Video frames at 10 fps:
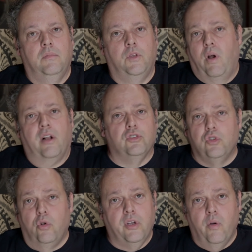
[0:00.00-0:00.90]
The reticles
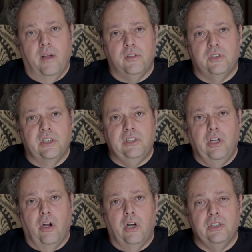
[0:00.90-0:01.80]
only go out to 60
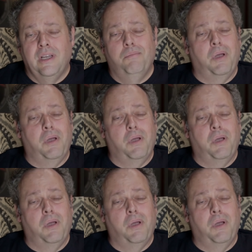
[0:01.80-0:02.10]
yards.